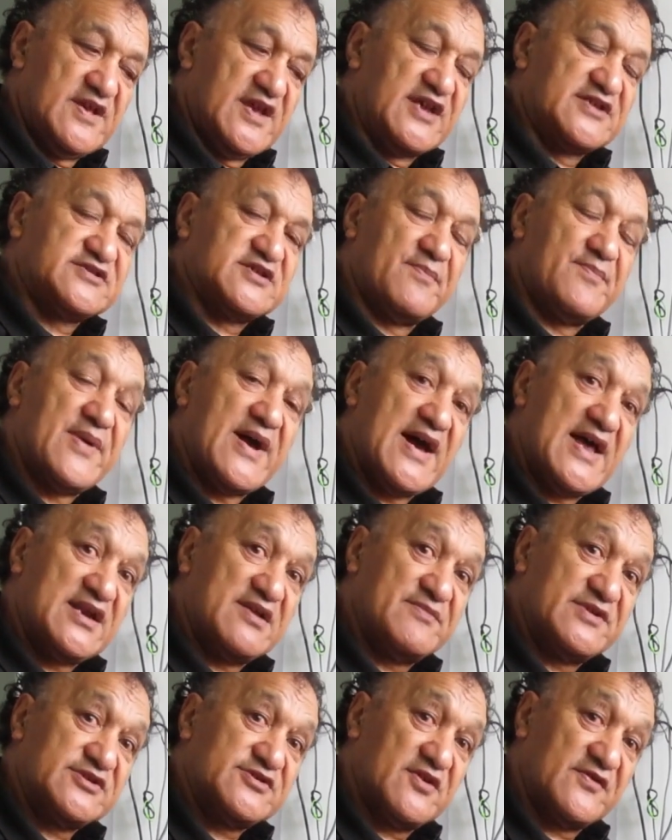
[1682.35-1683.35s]
as a
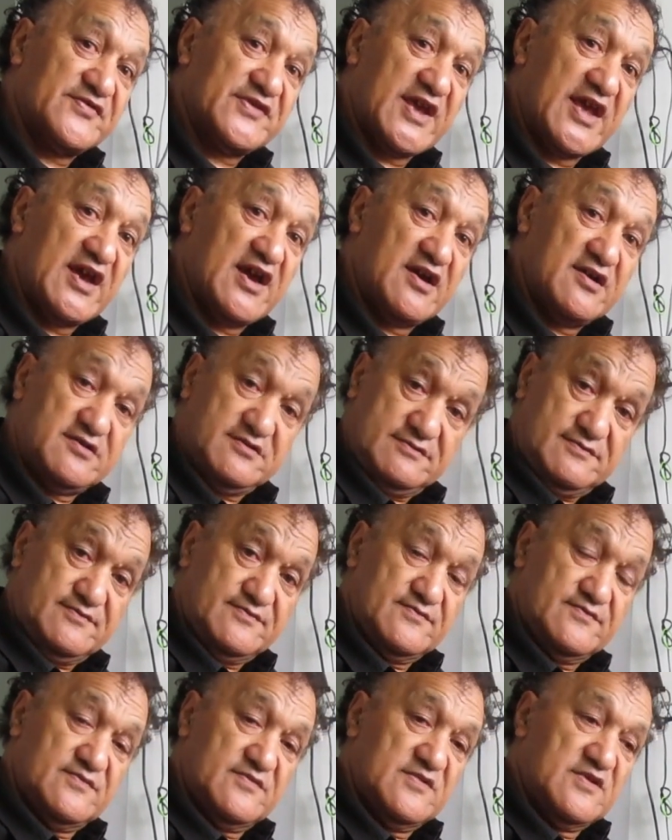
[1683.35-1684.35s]
parliament of their
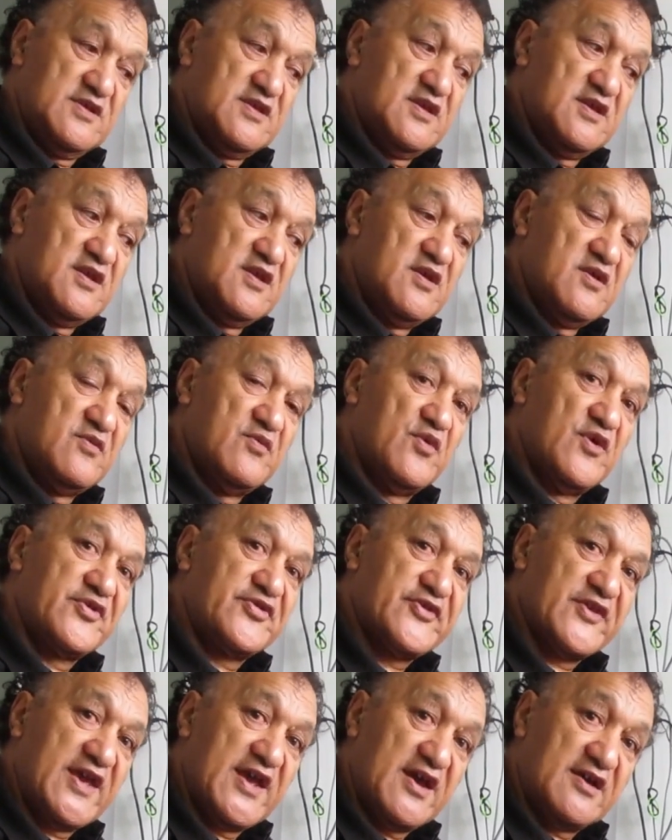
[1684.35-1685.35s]
own
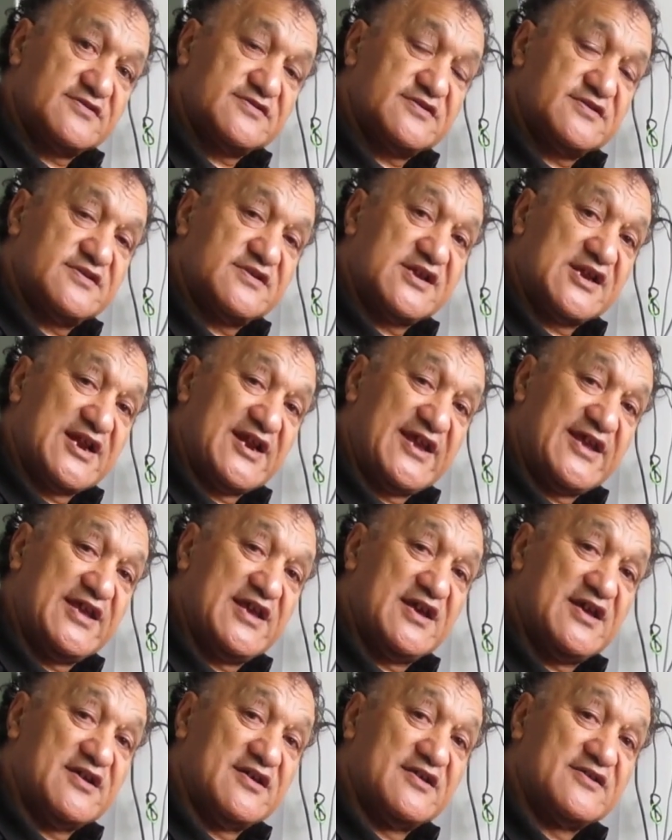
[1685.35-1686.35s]
without
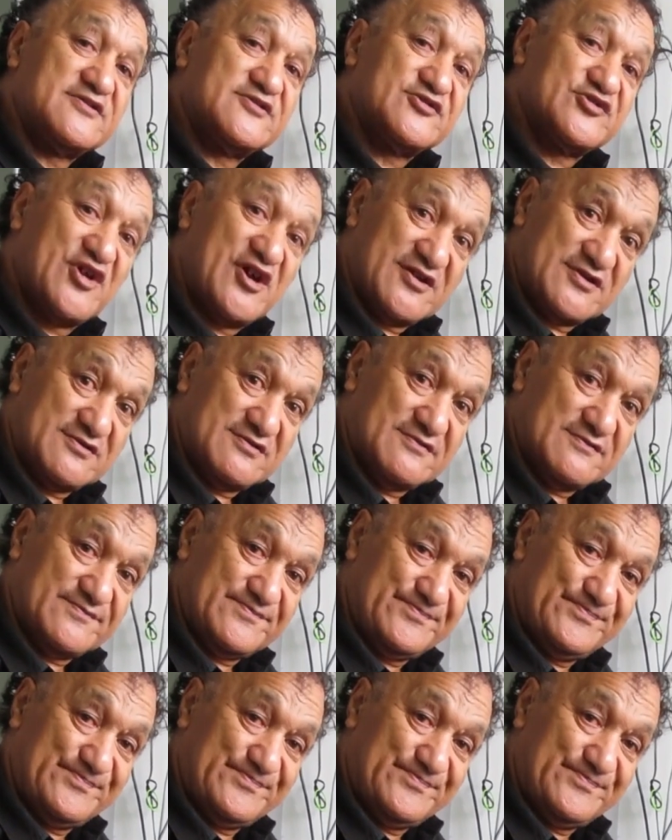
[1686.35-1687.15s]
clear title.